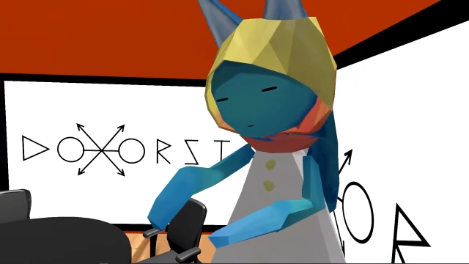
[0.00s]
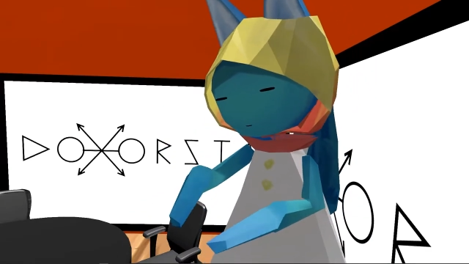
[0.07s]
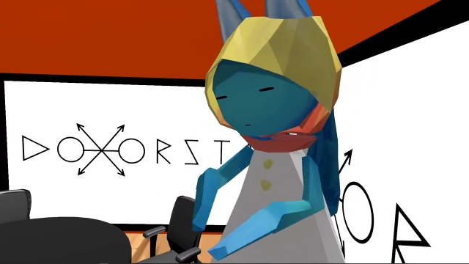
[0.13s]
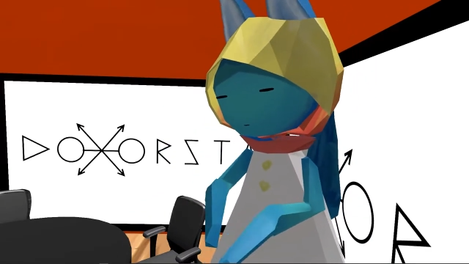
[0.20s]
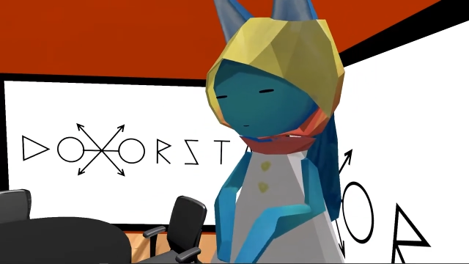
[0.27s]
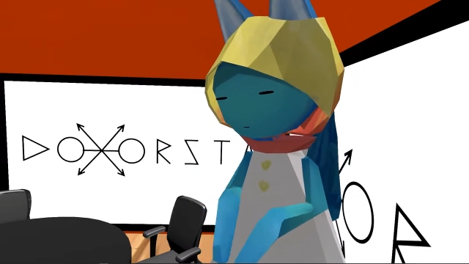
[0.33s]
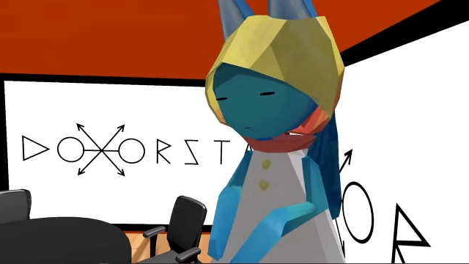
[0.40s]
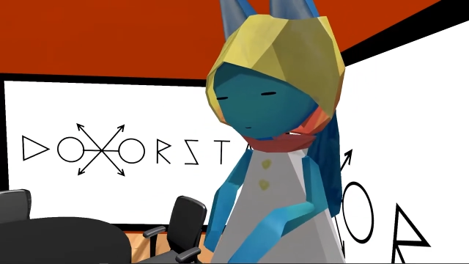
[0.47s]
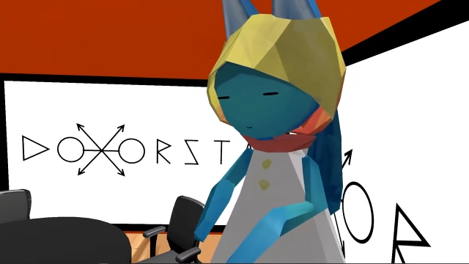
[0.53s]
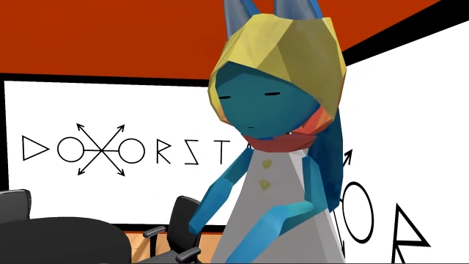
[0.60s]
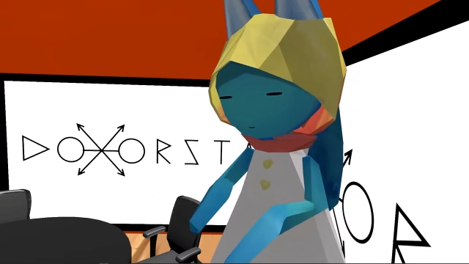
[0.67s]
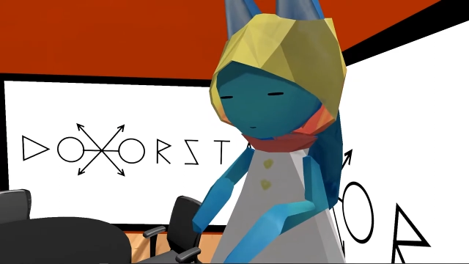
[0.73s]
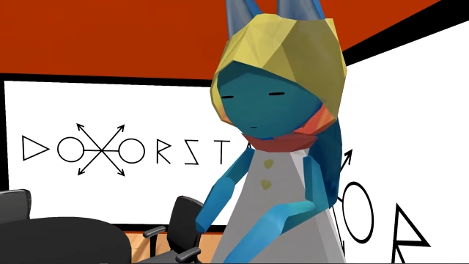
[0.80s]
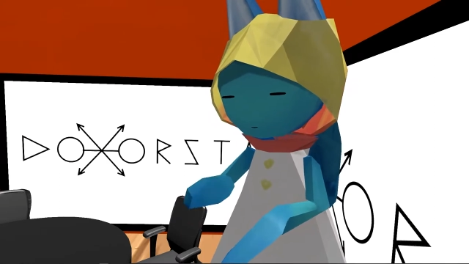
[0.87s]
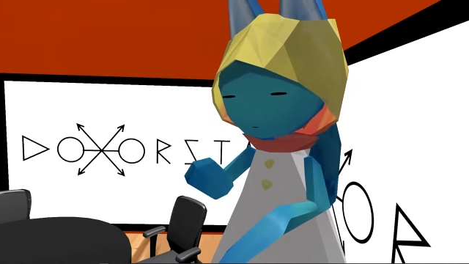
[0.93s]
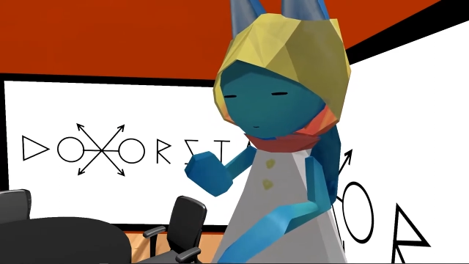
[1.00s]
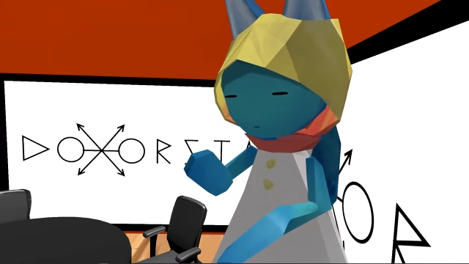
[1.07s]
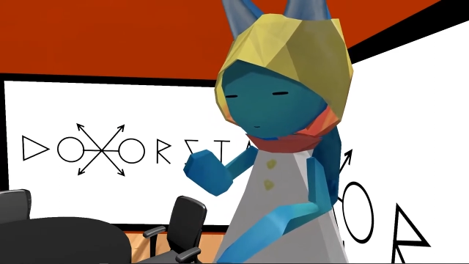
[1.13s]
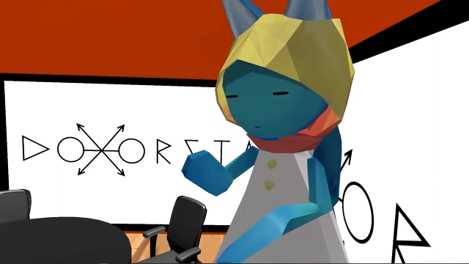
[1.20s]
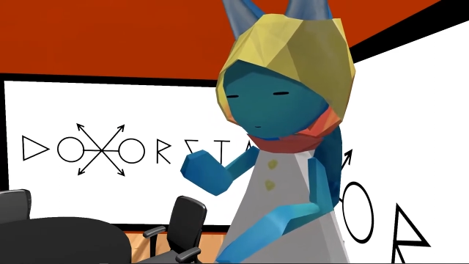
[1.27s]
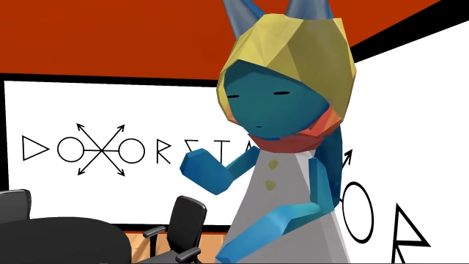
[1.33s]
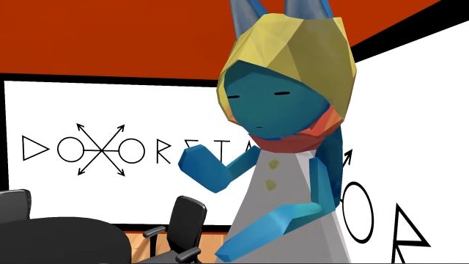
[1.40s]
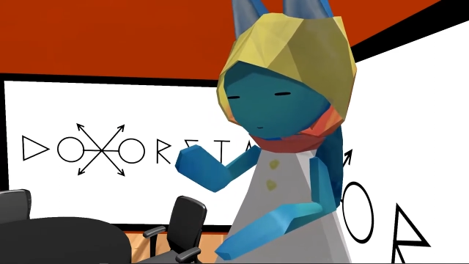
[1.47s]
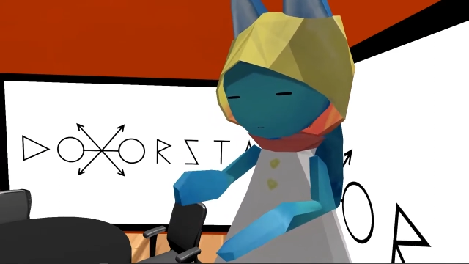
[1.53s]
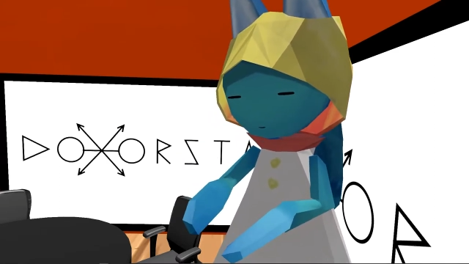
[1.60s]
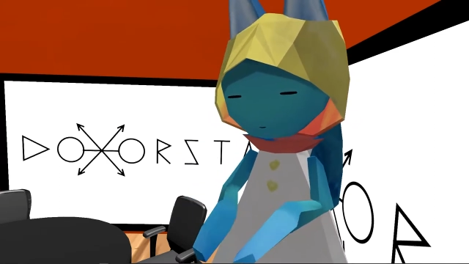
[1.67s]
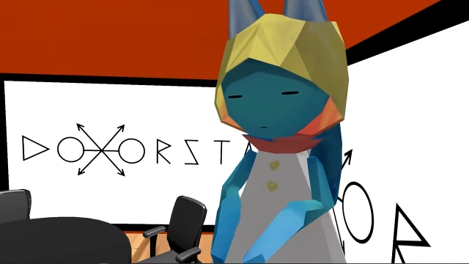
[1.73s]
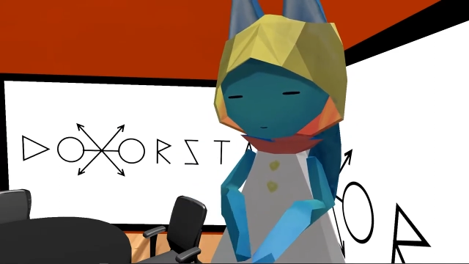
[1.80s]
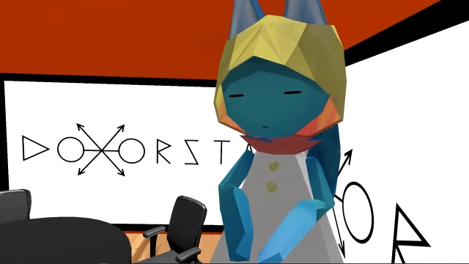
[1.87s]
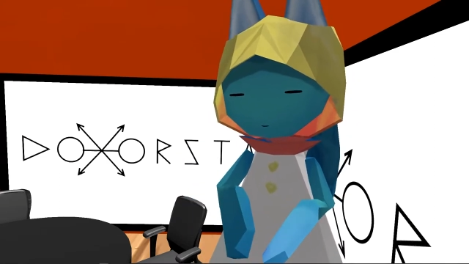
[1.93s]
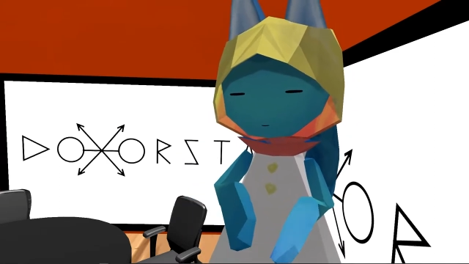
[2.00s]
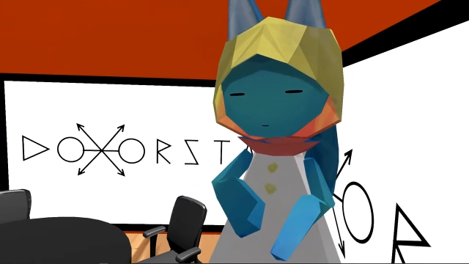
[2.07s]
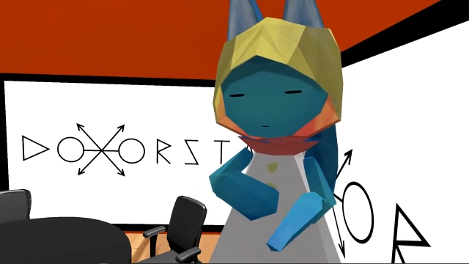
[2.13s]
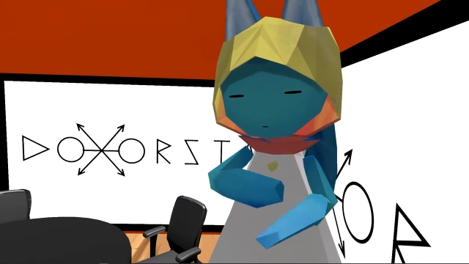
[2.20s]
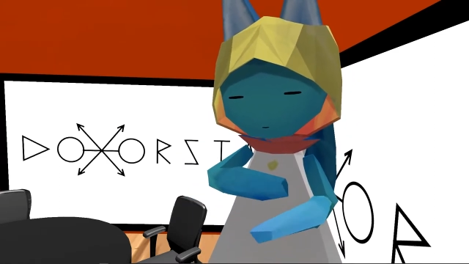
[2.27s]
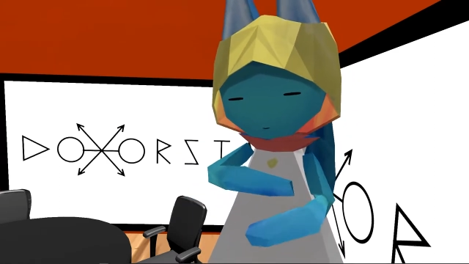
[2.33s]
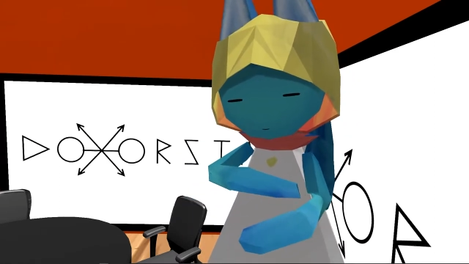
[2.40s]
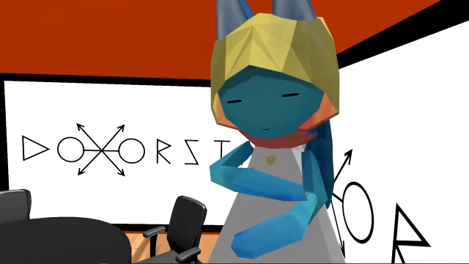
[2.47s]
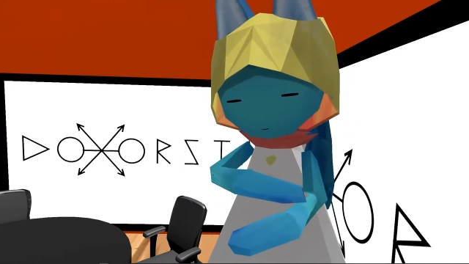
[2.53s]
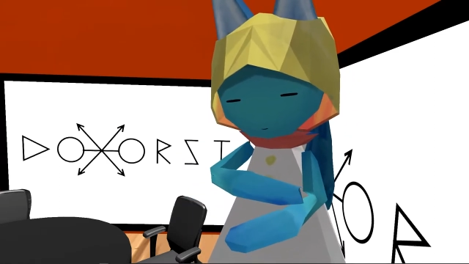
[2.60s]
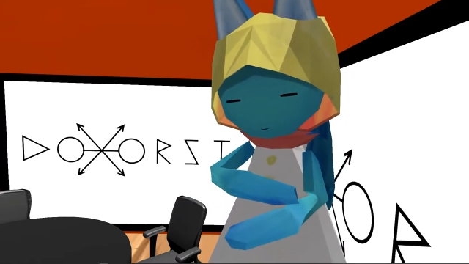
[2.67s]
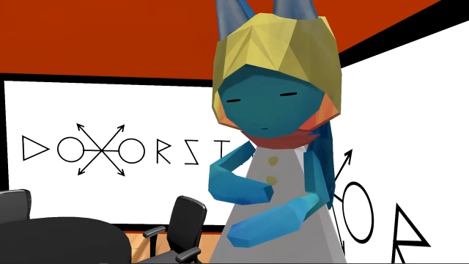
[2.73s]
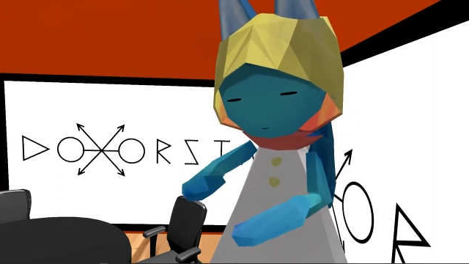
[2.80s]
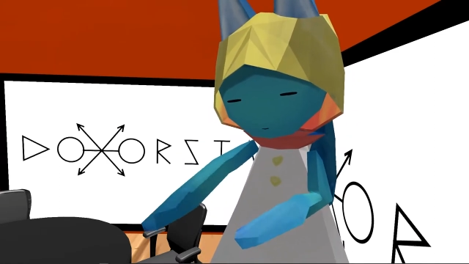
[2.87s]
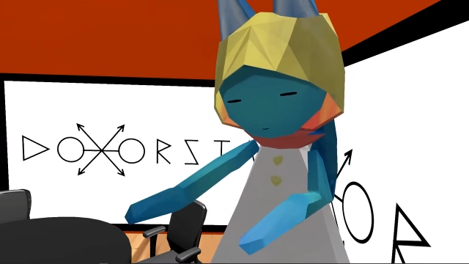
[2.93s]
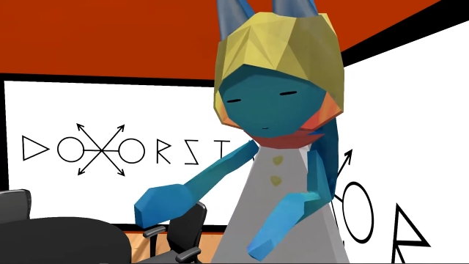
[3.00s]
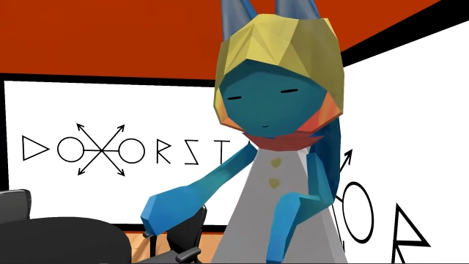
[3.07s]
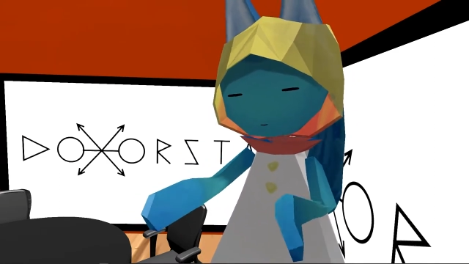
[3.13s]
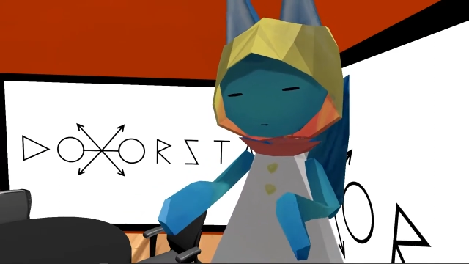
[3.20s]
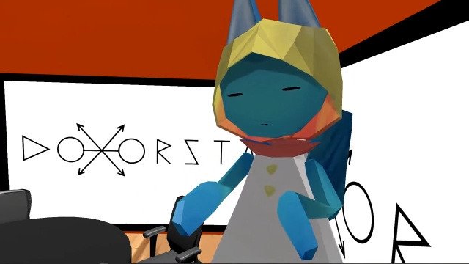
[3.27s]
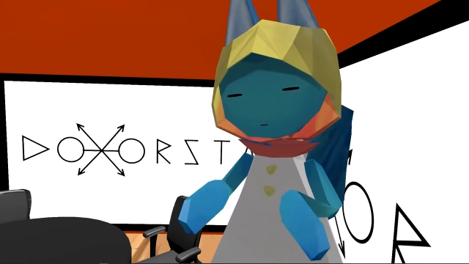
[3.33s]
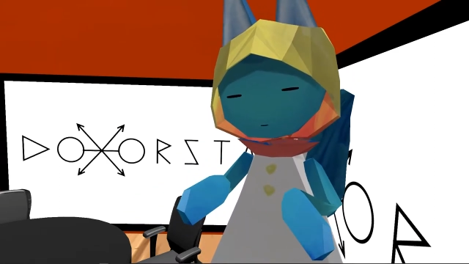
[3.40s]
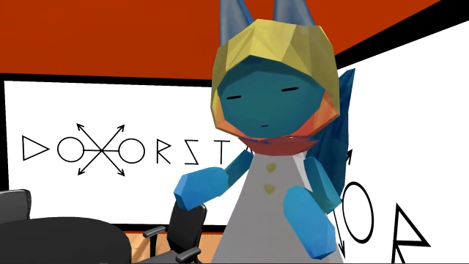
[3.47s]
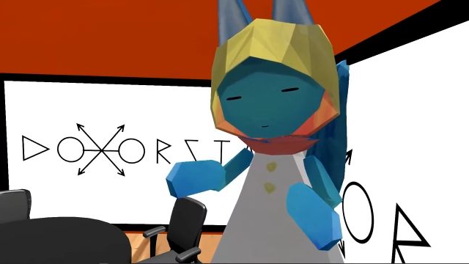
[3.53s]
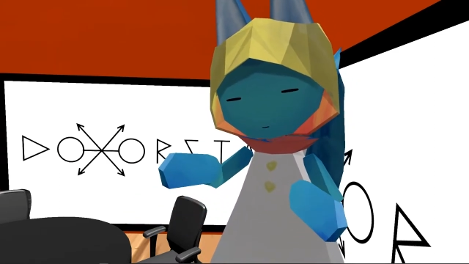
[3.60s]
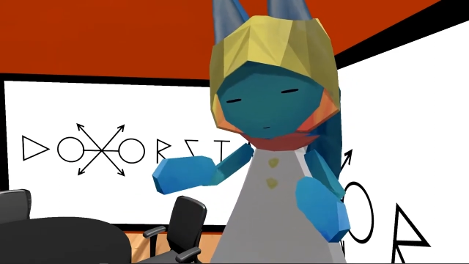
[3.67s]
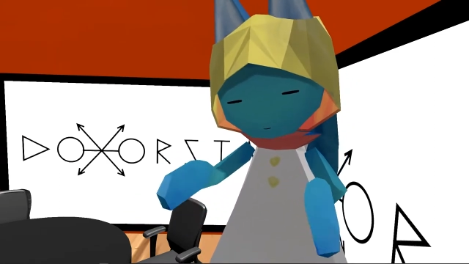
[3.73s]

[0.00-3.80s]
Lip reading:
Nobody's mouth can be seen.